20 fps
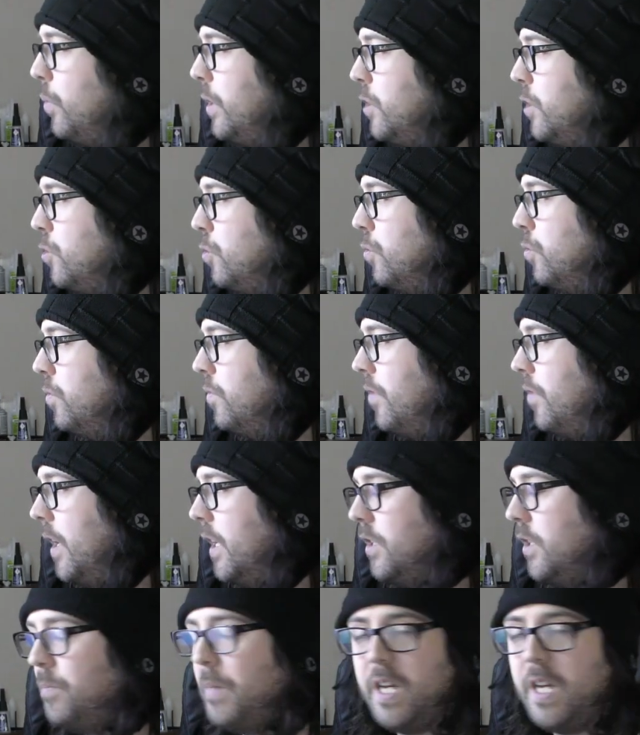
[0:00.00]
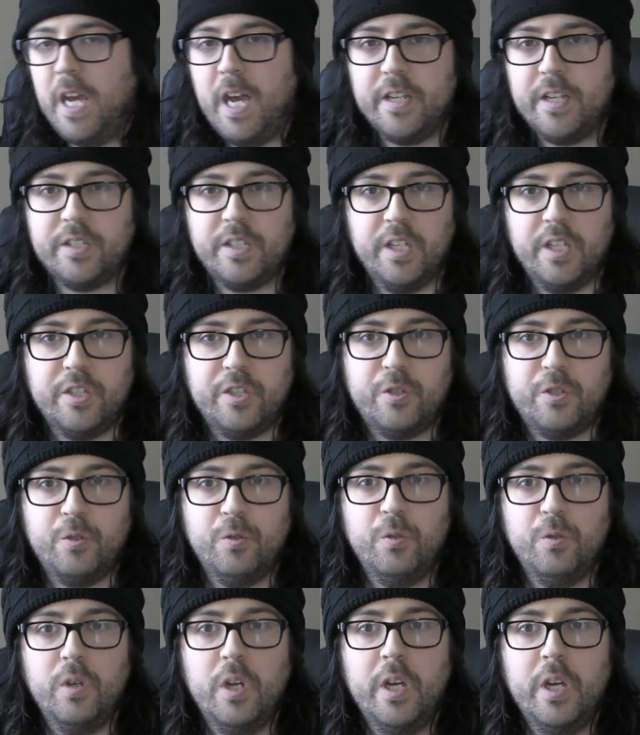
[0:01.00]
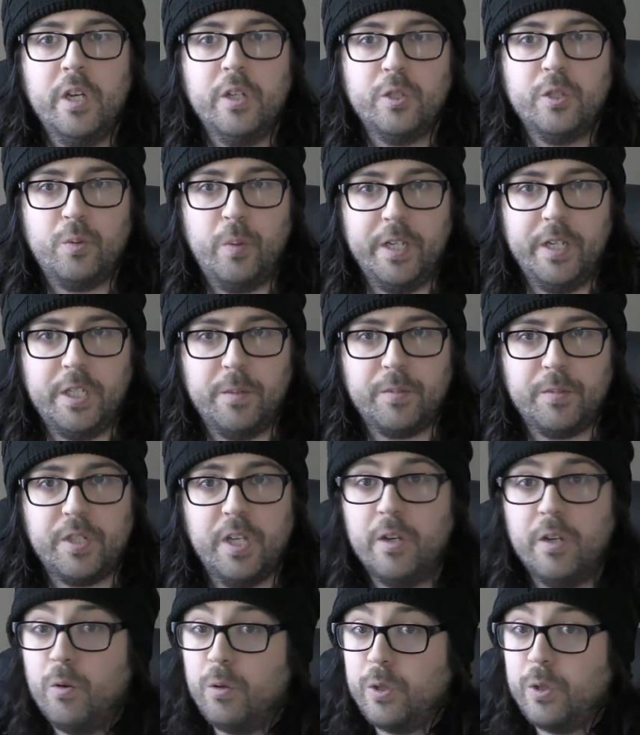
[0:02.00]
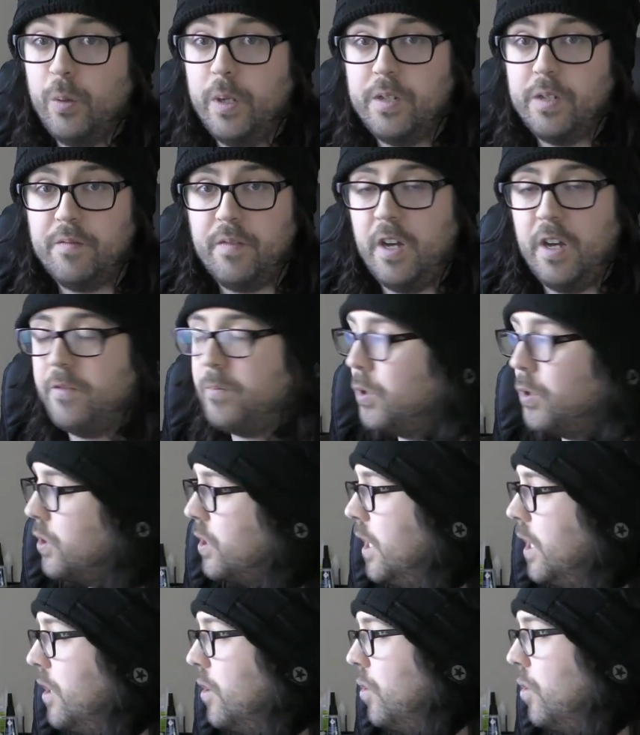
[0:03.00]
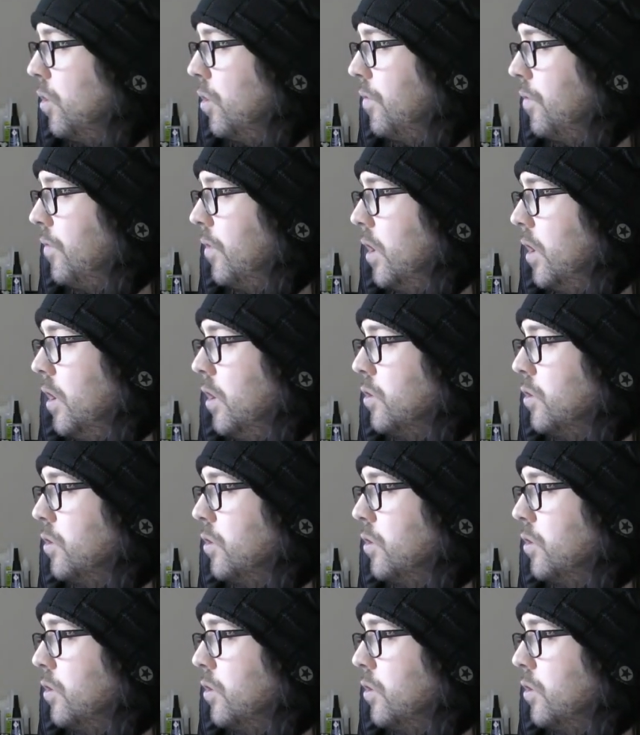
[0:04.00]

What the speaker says: We do find many access to 20% or 25% off,